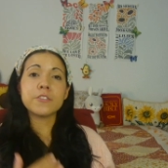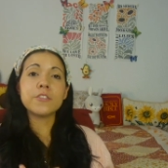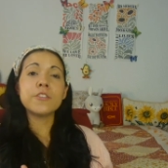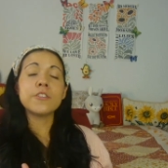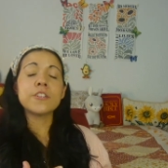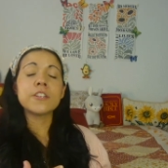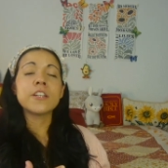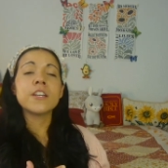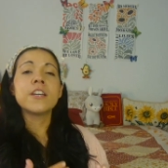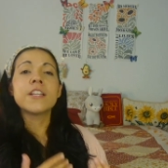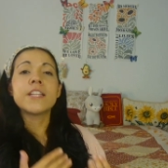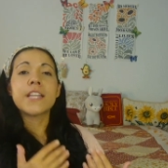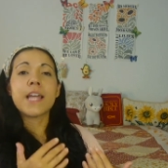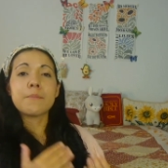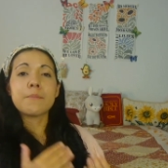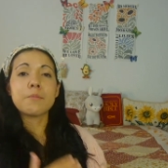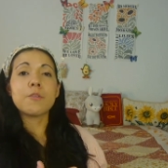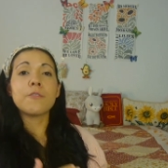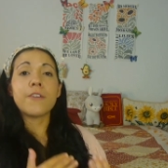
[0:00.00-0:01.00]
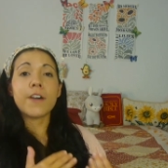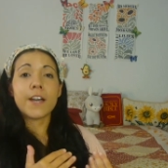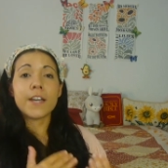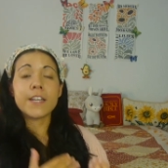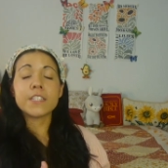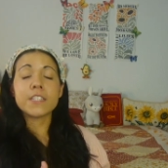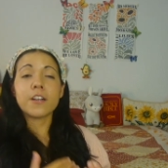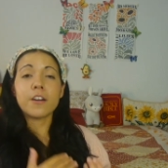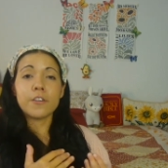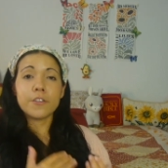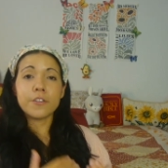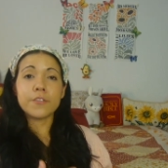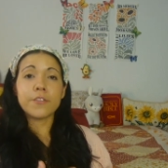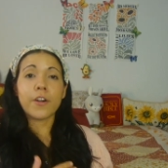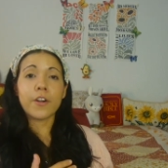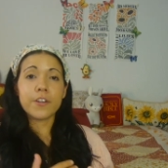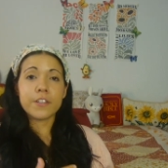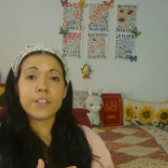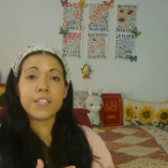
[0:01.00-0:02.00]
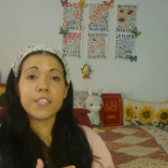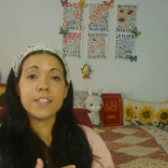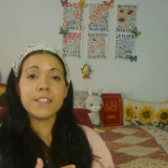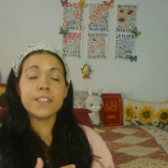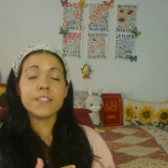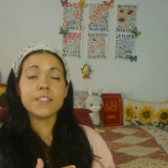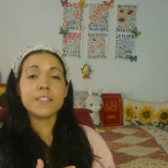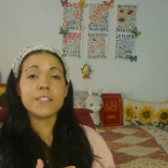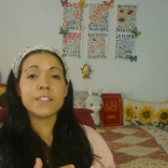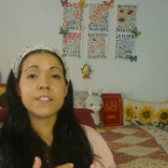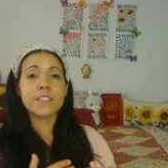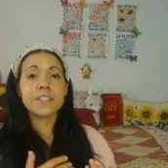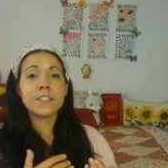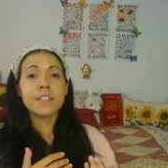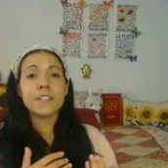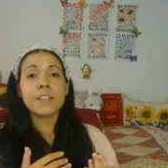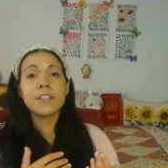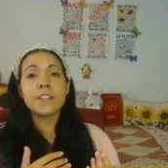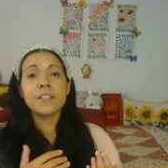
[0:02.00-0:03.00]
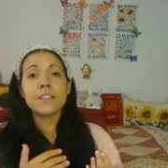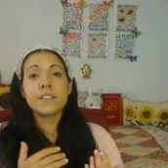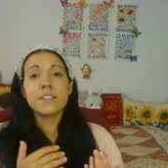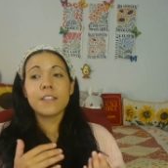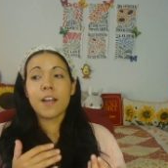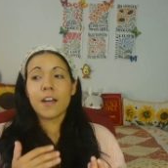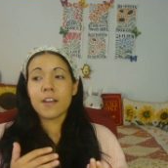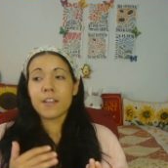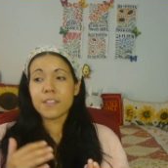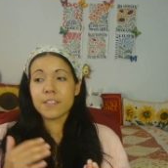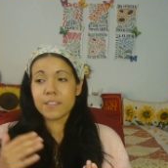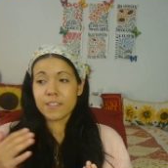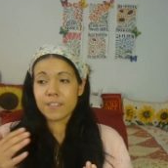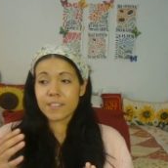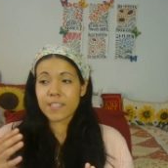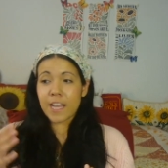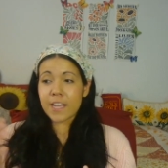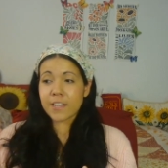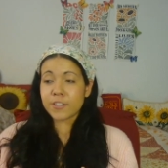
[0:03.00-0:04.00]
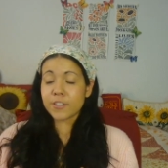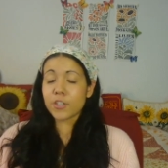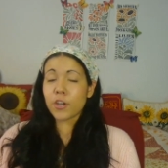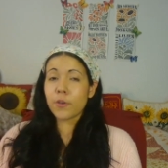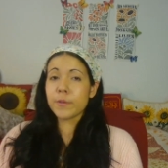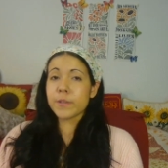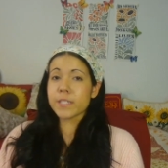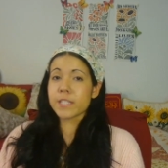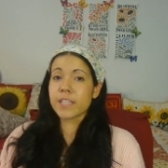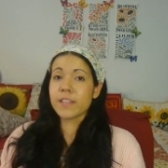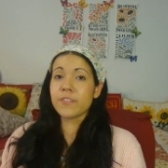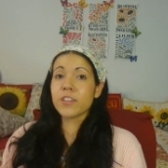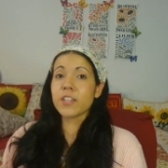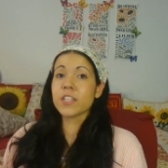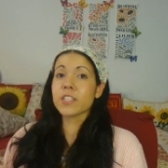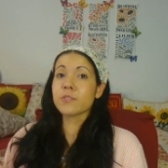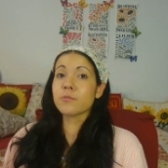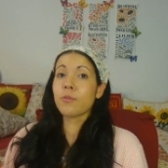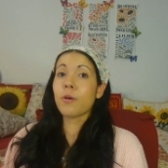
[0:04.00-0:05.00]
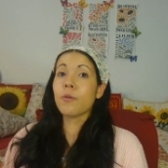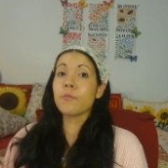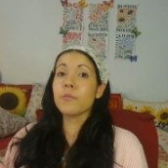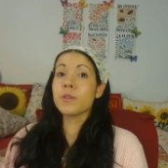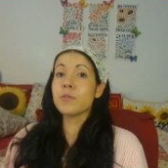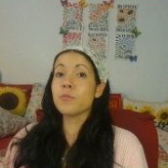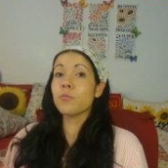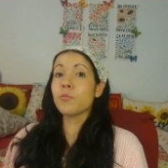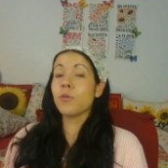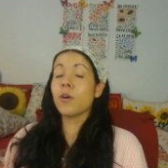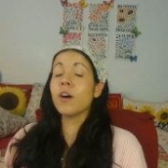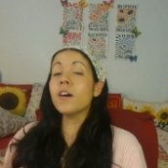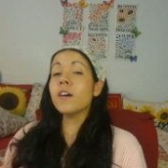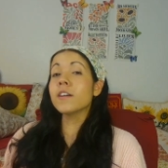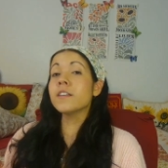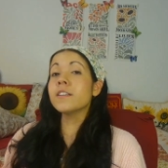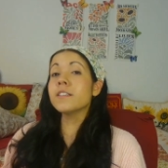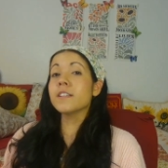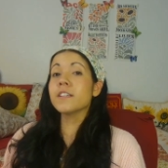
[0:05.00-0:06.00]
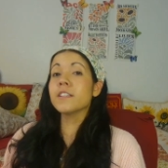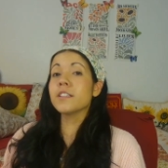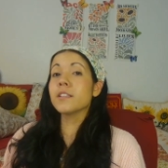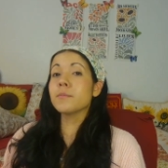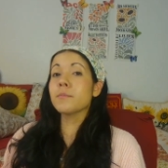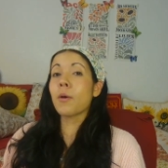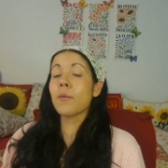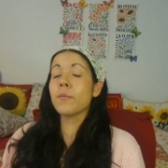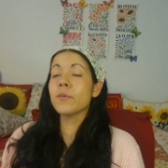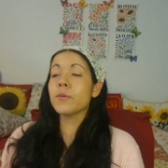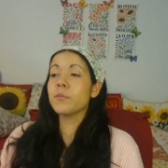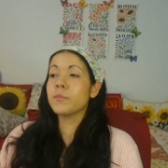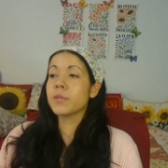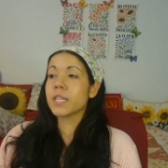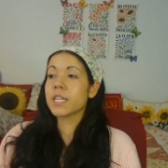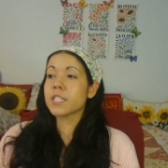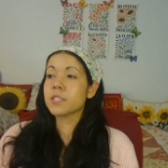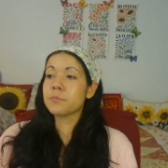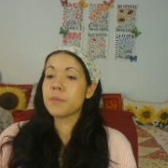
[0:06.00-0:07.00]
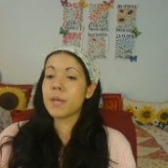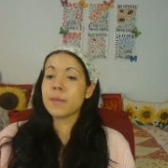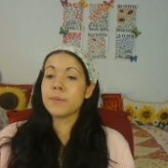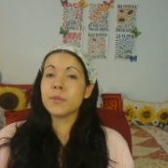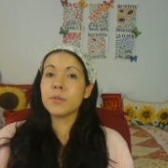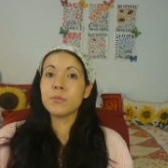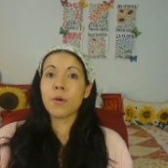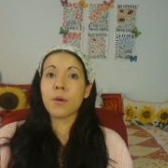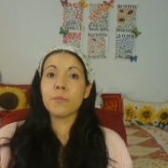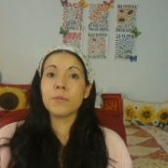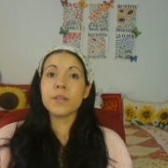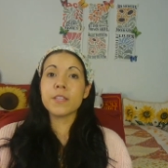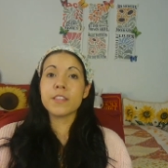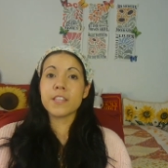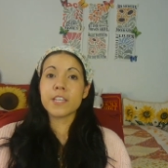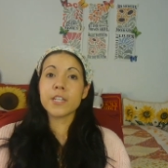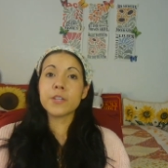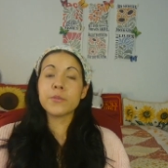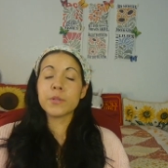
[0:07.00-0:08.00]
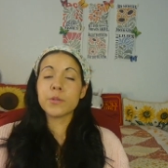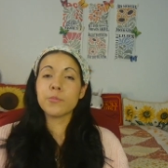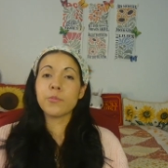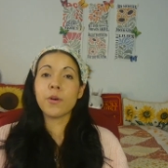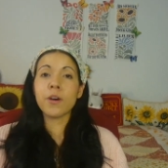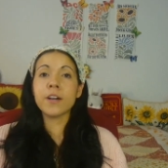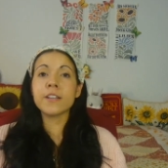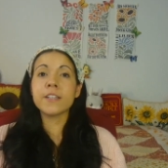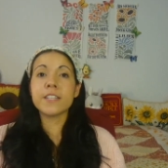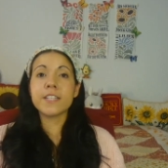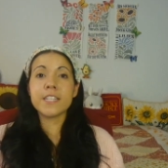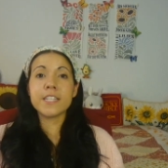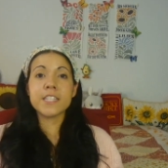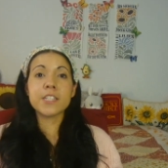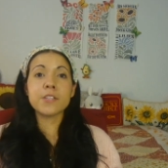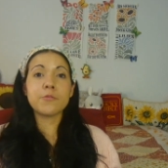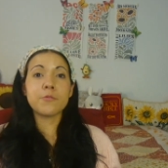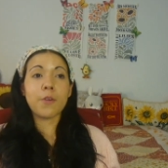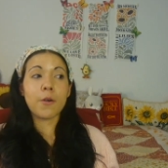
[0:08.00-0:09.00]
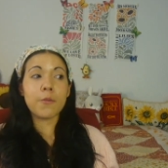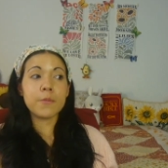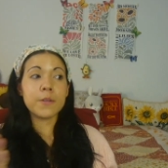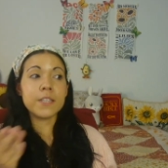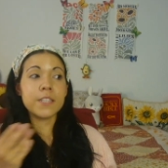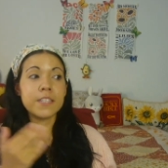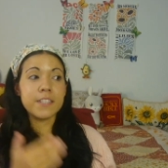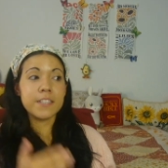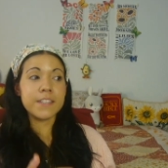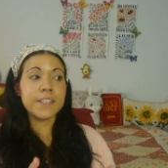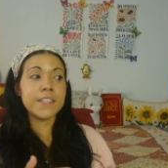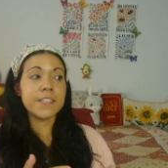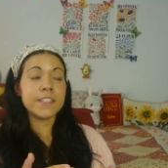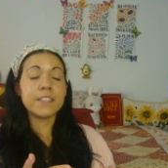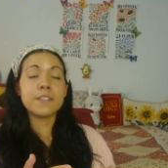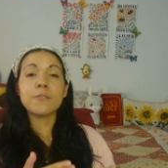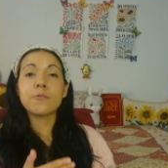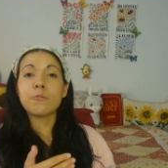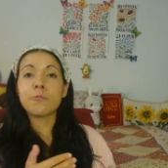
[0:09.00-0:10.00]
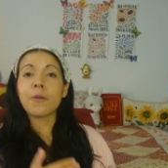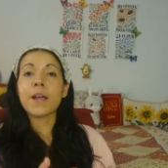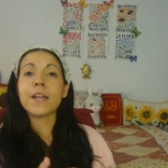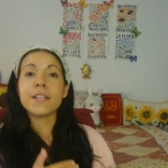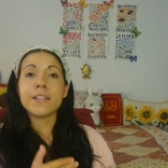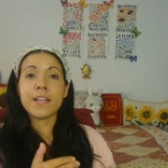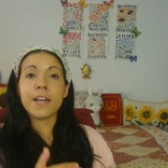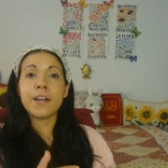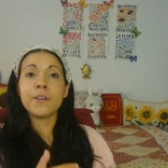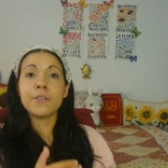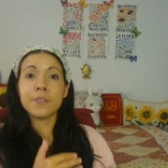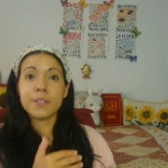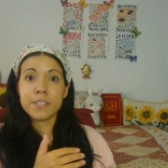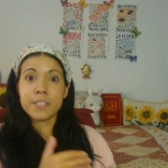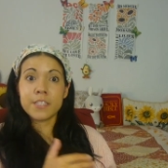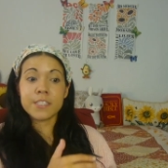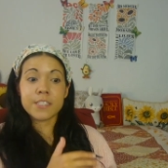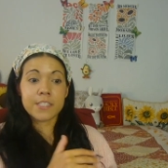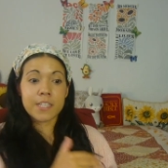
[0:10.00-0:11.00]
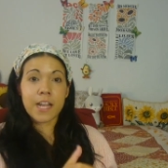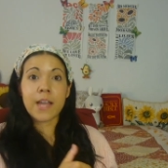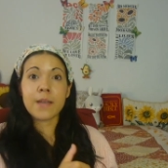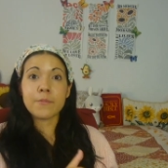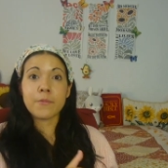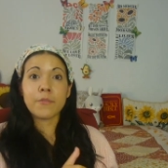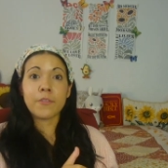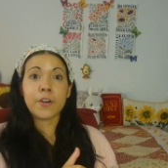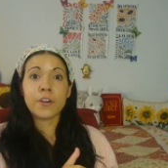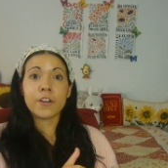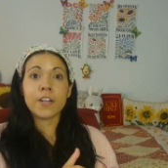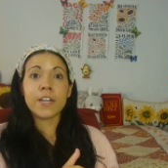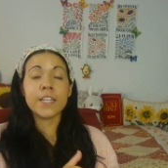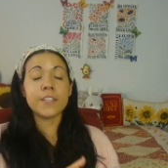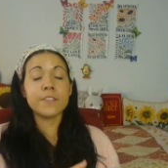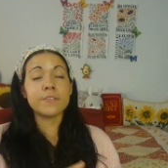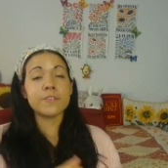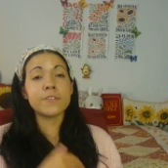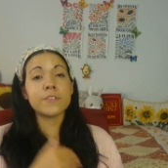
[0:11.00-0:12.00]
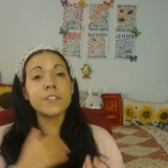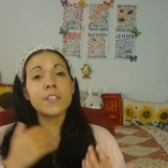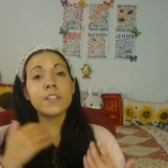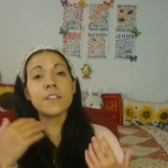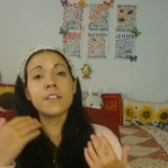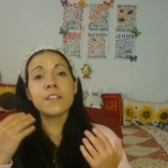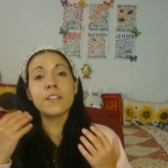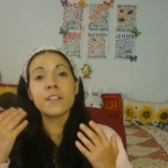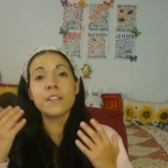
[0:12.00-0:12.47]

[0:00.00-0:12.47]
Lord that provides all of our needs not exactly always giving us what we want in the moment because maybe what we think we want isn't what we need right now in this time of our life.